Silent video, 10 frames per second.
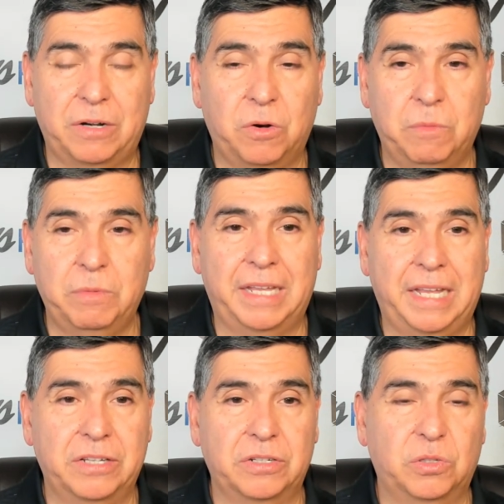At home, the
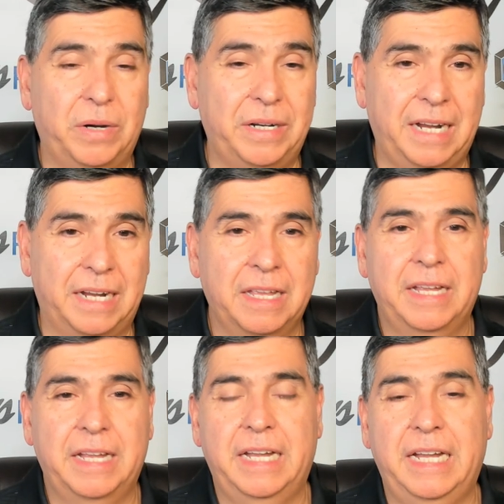Kings are 29th
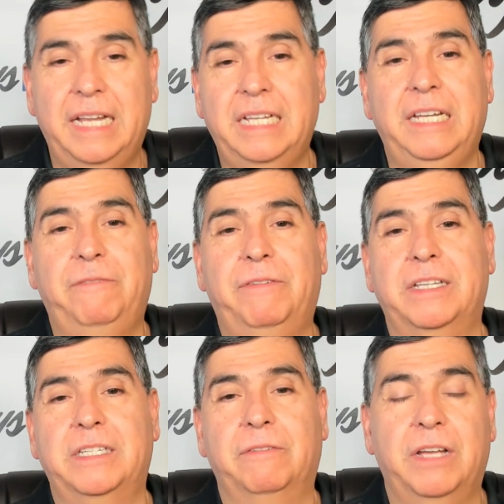in
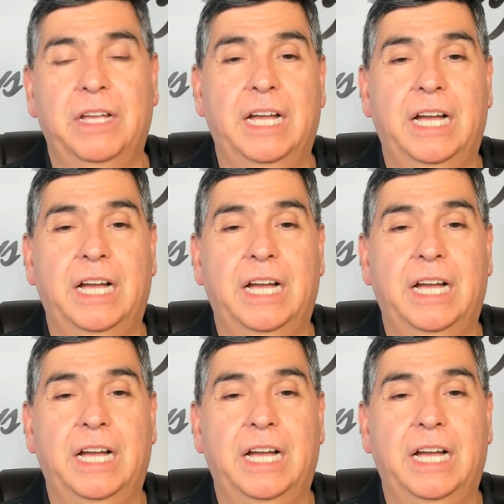defensive